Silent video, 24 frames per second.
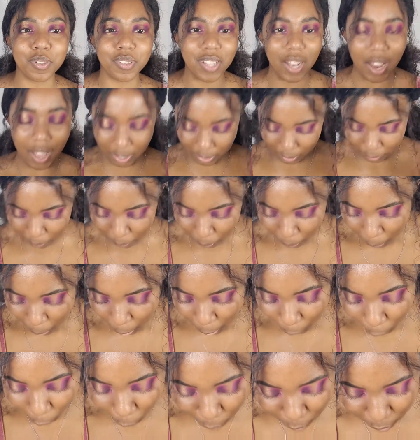like,
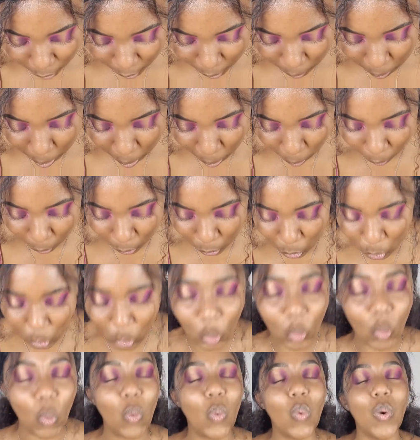obviously people want to
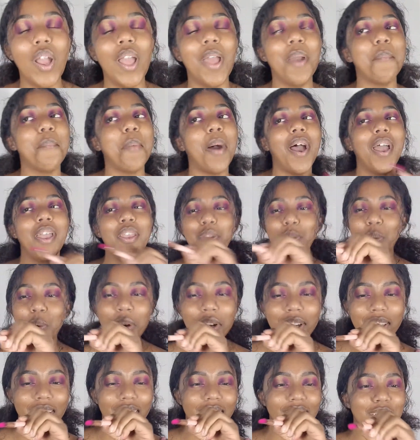know, am I your
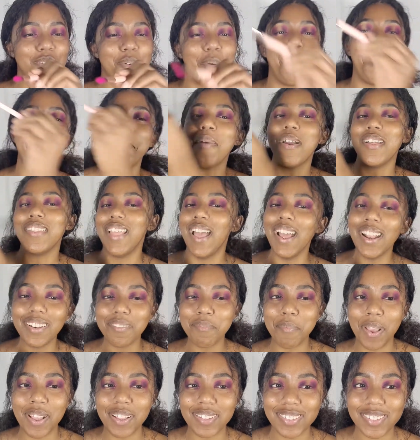kid or am I that
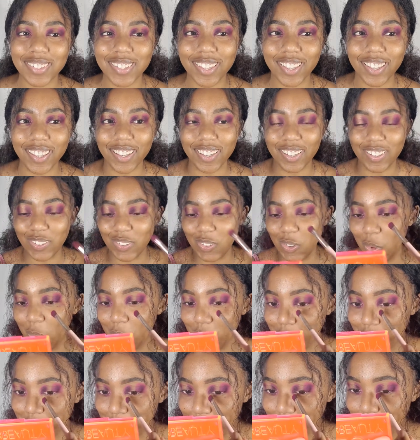man's kid,
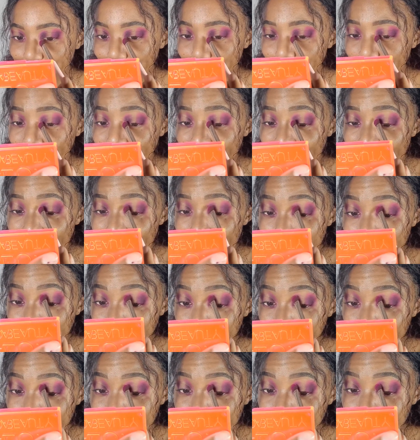And
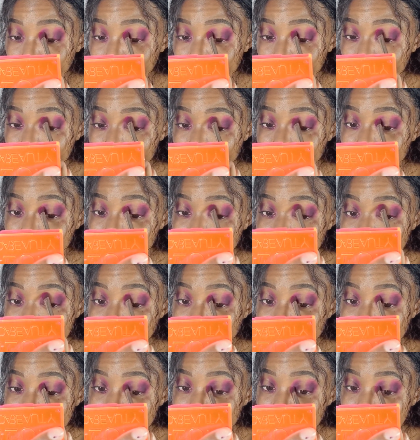also,
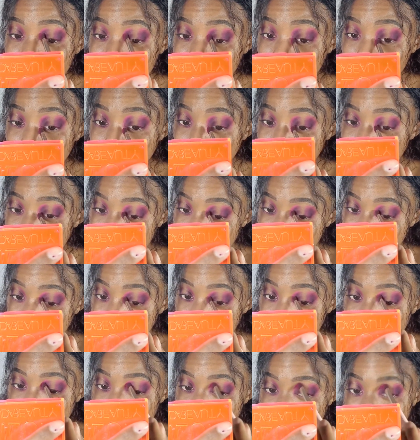another thing that ruins
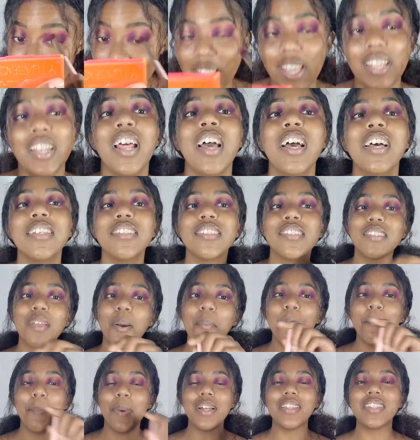families is that
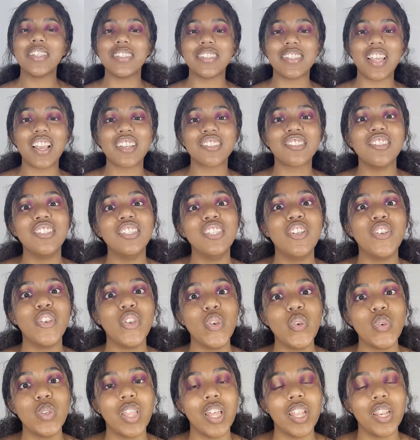some mothers actually
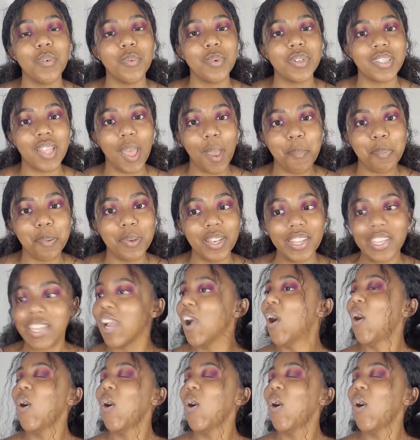knew that it was happening.